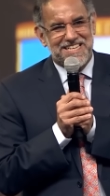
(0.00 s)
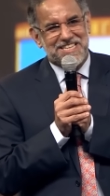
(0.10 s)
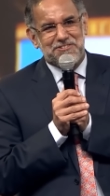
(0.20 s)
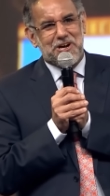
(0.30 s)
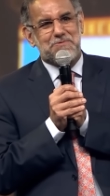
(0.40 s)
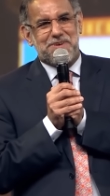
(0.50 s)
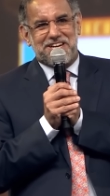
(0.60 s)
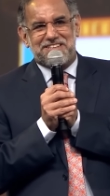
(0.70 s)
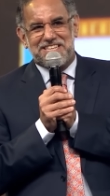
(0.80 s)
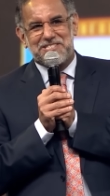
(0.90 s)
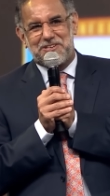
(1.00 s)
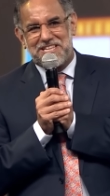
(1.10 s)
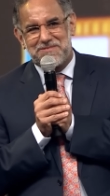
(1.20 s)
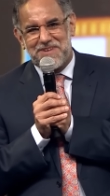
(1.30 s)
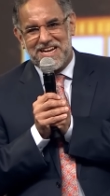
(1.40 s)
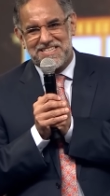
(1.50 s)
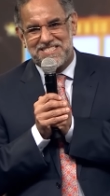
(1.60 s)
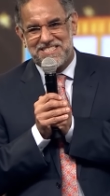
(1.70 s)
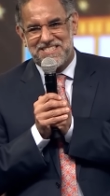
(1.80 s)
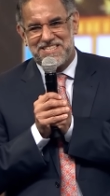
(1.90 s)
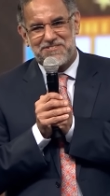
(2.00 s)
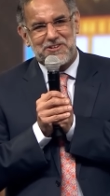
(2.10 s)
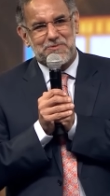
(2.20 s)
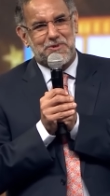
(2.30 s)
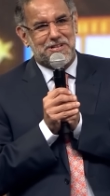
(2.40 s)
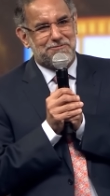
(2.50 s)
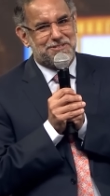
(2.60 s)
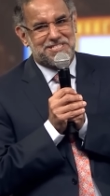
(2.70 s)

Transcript: They've got better things on their minds. They've got Bollywood